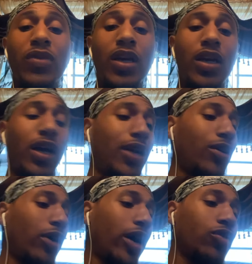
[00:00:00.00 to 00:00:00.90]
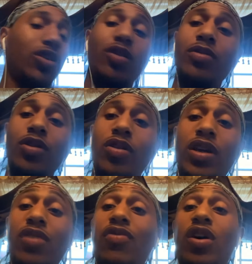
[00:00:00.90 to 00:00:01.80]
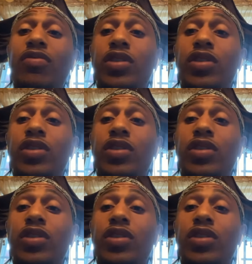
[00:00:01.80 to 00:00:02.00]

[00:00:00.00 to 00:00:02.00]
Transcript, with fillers: And I know Al Sharpton gonna get involved